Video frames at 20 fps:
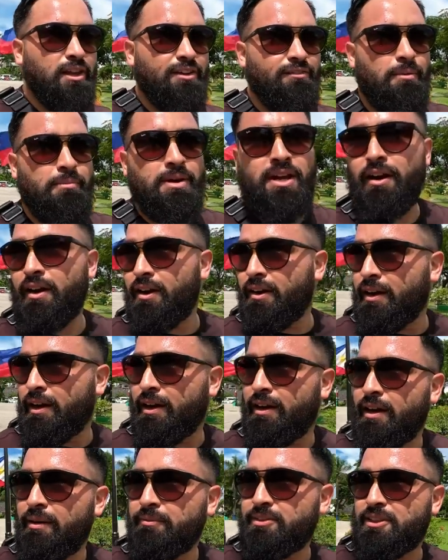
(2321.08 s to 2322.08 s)
believe I'm here.
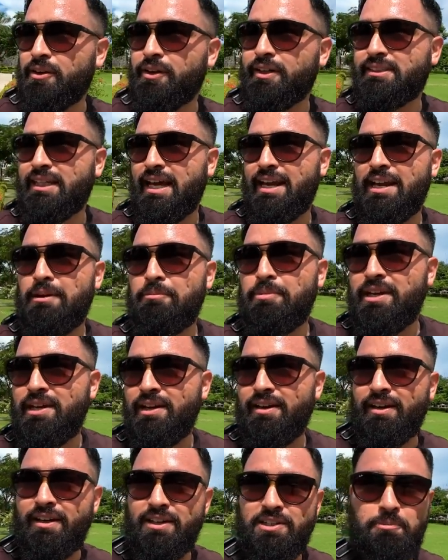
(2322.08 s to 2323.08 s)
I'm so excited to be
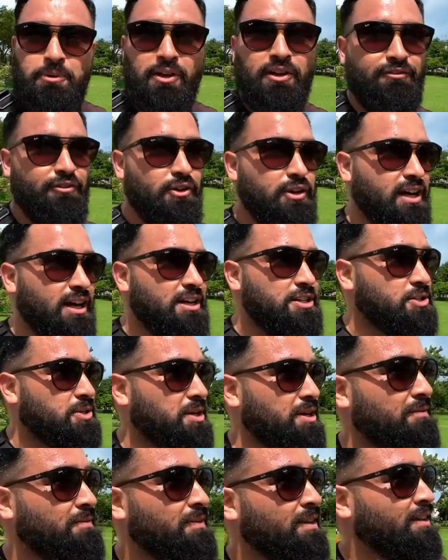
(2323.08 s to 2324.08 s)
here in this beautiful
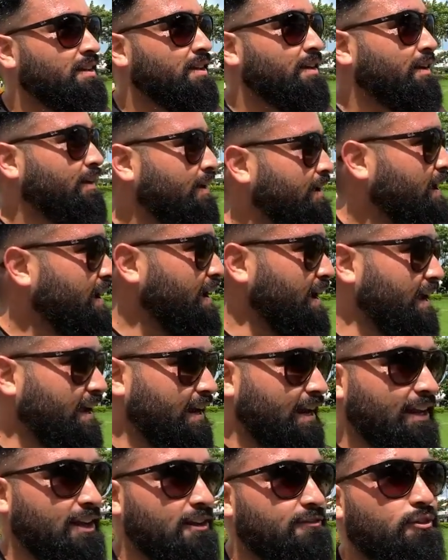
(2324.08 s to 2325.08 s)
country.
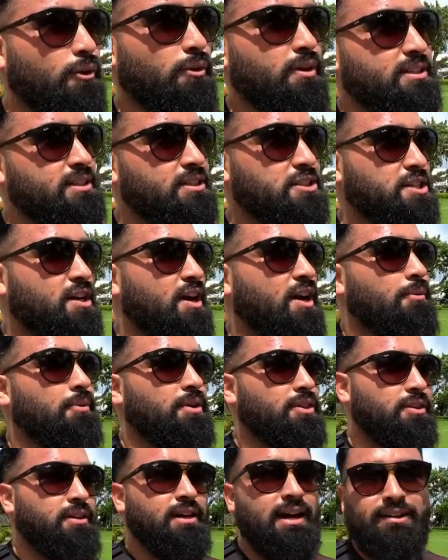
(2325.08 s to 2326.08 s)
And I look forward to sharing
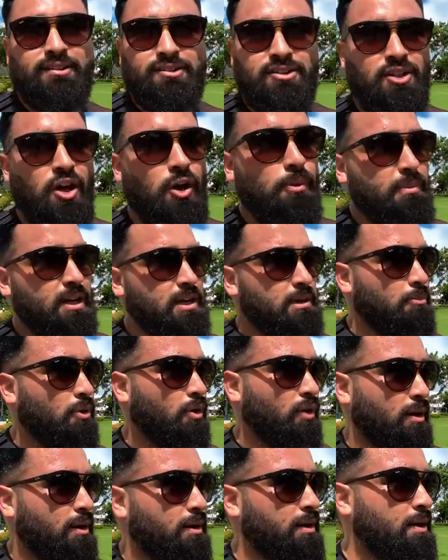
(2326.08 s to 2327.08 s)
with you guys so many
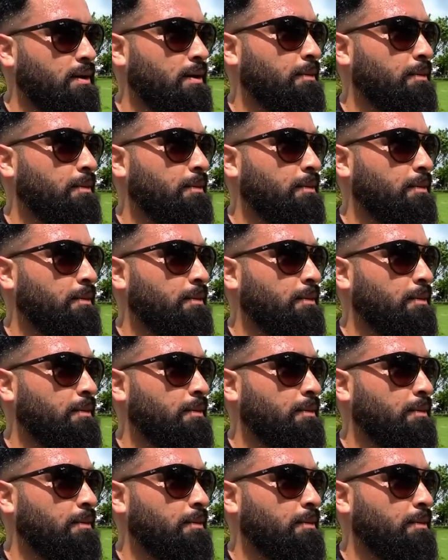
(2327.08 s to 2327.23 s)
more